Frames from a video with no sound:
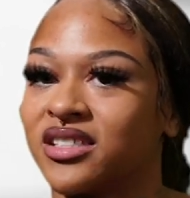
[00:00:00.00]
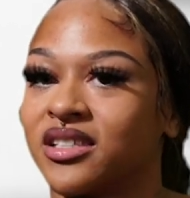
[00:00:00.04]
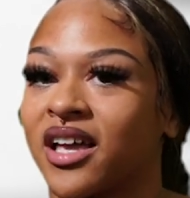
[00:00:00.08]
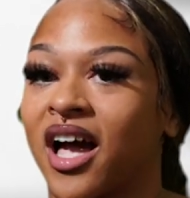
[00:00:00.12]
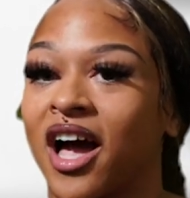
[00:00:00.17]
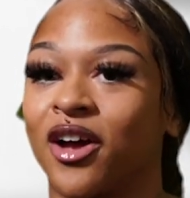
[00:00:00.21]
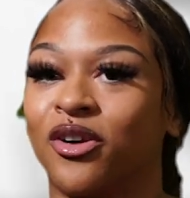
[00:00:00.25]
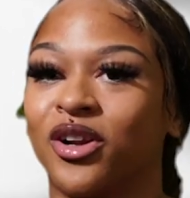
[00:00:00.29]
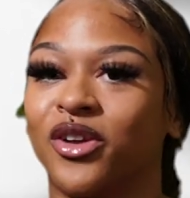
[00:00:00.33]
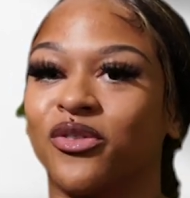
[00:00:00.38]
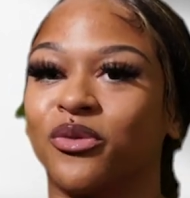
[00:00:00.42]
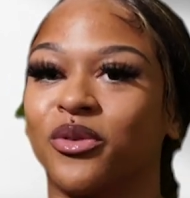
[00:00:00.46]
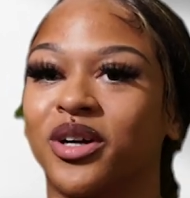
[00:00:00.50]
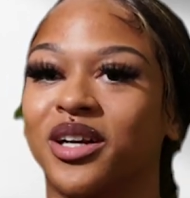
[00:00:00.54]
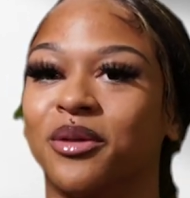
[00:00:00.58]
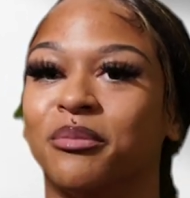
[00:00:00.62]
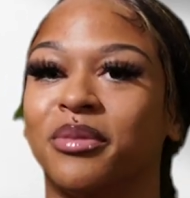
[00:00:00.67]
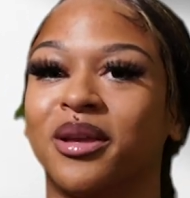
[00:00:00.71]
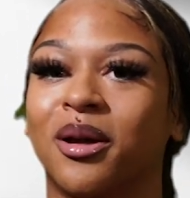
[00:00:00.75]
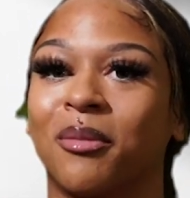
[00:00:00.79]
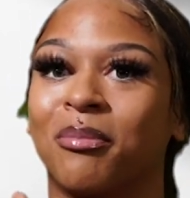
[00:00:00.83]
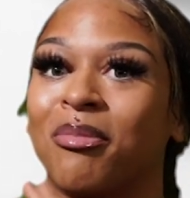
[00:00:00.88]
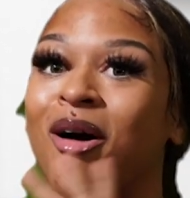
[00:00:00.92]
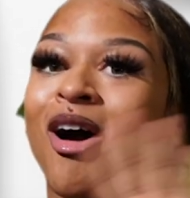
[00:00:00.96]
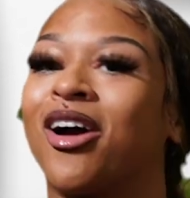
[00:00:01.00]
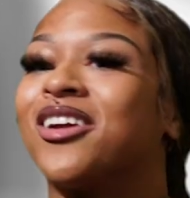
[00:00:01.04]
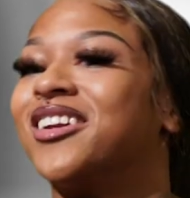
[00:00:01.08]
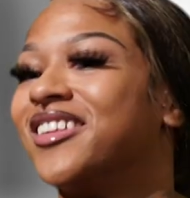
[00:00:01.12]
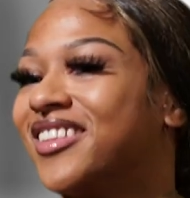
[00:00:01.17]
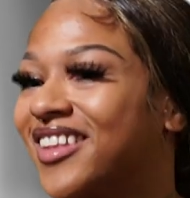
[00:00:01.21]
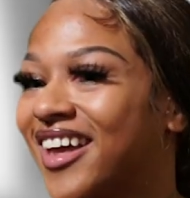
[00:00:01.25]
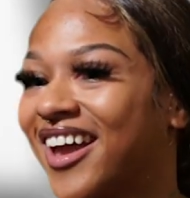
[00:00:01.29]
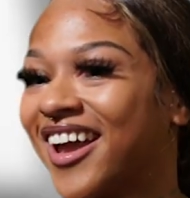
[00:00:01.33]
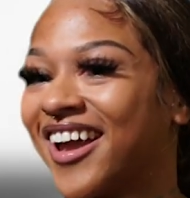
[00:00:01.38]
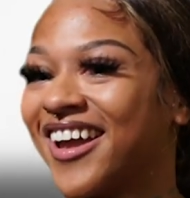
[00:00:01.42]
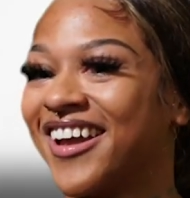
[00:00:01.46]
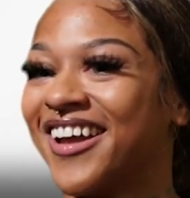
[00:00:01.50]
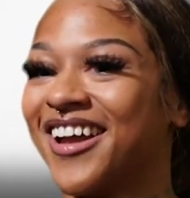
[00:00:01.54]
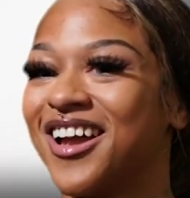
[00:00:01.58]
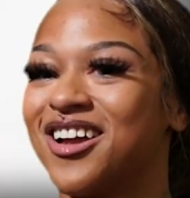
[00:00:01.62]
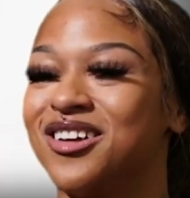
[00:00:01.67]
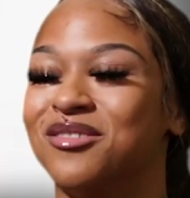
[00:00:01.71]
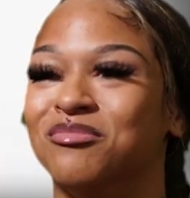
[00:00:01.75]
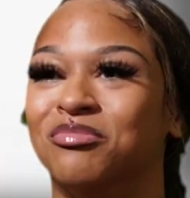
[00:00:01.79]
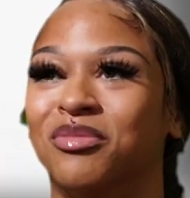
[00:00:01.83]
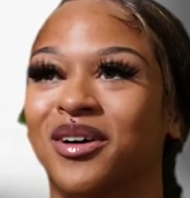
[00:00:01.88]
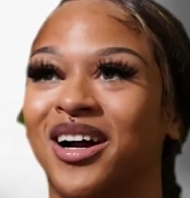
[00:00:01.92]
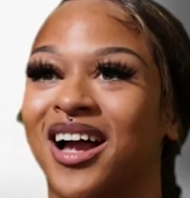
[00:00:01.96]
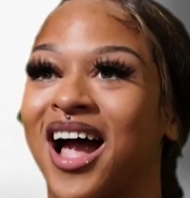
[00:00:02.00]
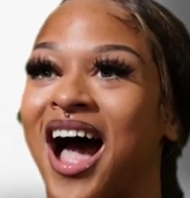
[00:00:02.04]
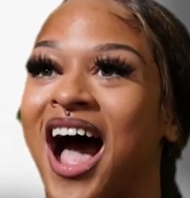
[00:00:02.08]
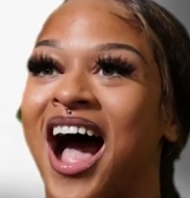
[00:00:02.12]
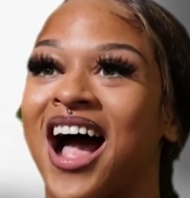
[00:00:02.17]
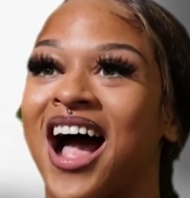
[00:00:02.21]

Like, I don't even want to be a part of that. But